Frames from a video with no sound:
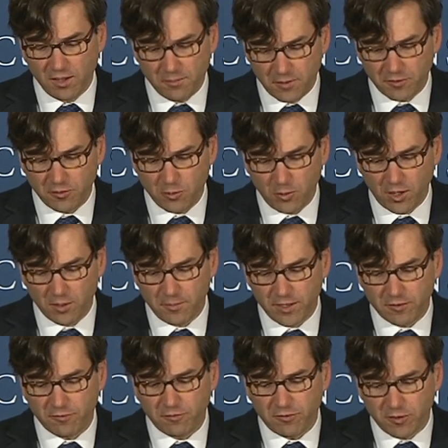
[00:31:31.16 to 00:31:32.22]
But if we want to
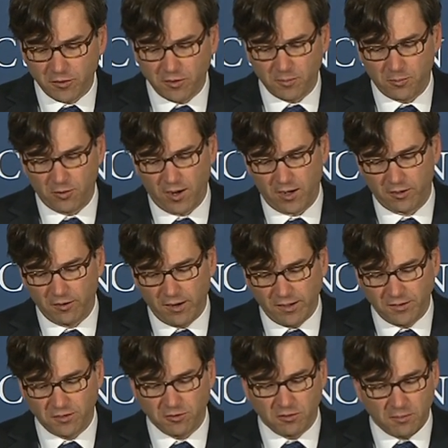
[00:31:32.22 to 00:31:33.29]
make further
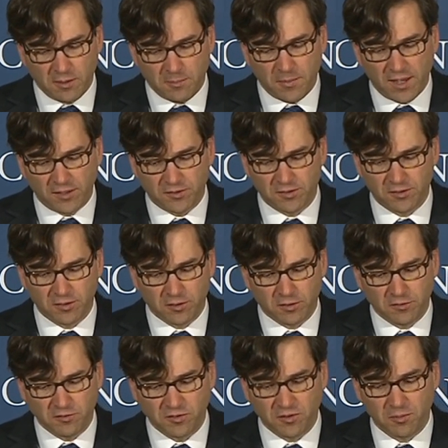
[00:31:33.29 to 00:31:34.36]
progress, it would be best
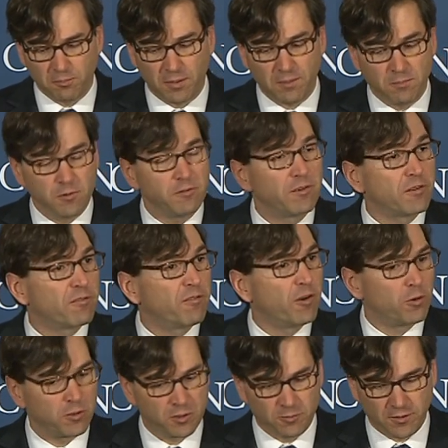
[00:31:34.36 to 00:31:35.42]
served by moving
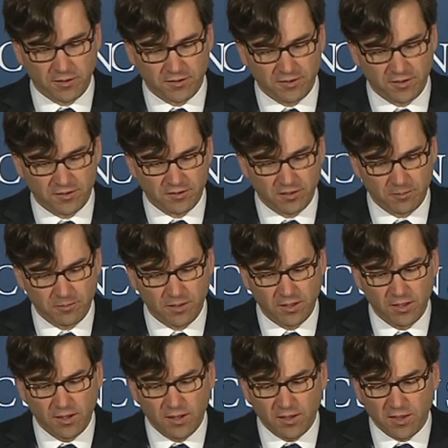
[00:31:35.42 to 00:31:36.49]
forward with a system
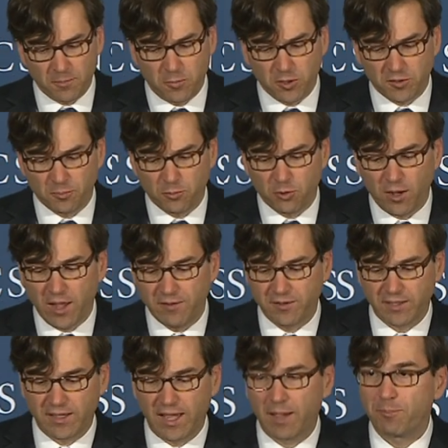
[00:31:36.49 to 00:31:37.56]
that puts
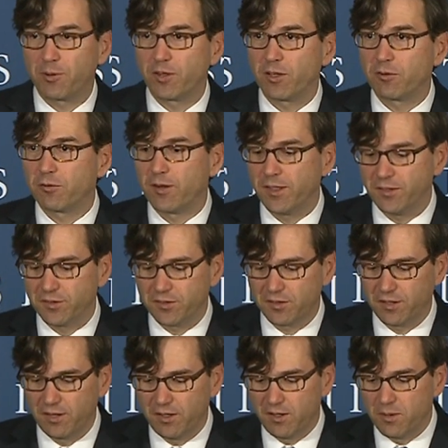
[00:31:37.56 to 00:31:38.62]
private capital at risk,
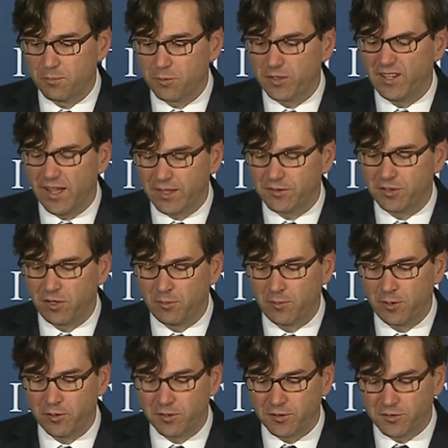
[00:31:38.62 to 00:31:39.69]
protects
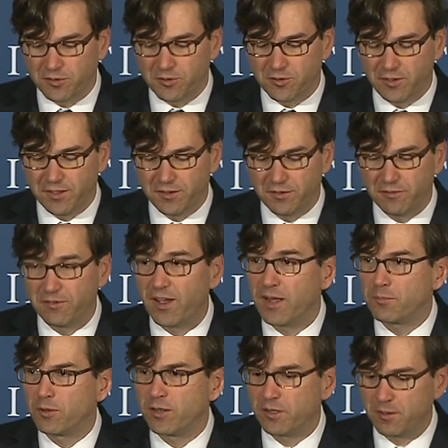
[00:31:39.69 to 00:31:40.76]
homeowners, creates a
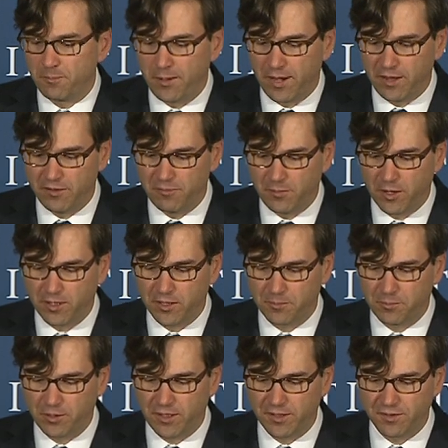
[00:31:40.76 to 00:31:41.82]
vibrant competitive
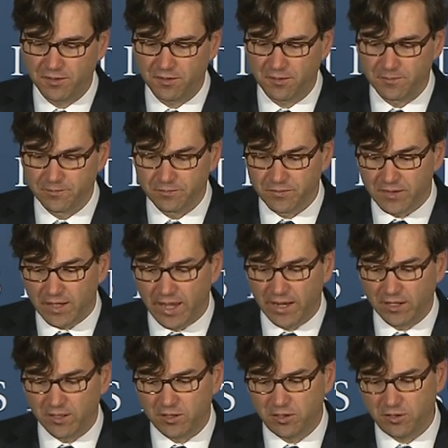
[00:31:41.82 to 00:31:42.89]
marketplace,
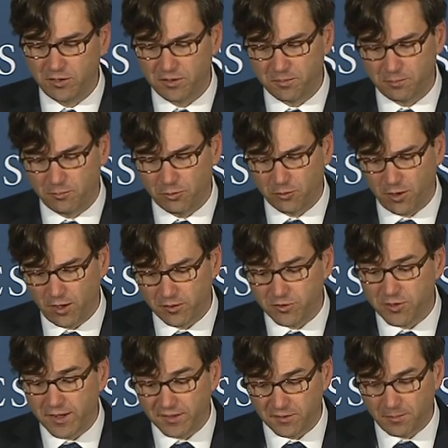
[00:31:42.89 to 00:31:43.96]
and includes broad,
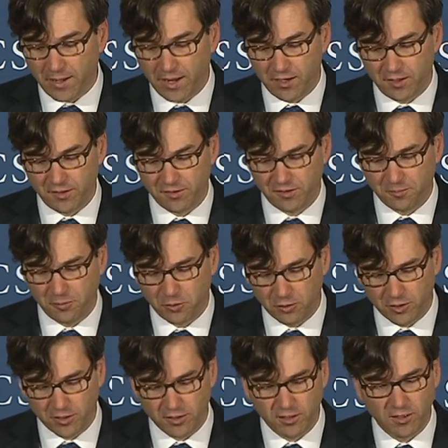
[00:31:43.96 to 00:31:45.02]
transparent
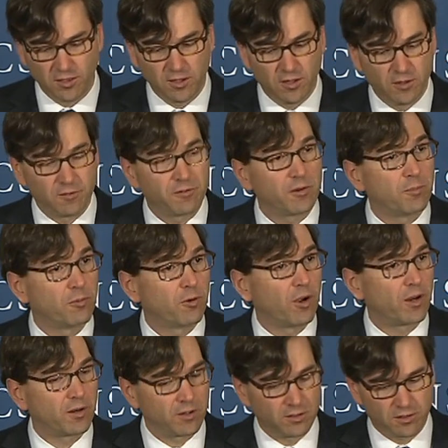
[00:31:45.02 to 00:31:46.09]
support for
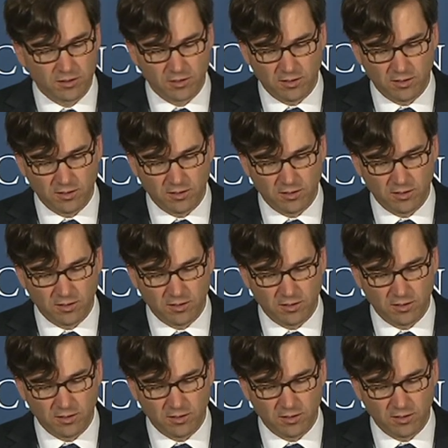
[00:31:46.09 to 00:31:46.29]
broader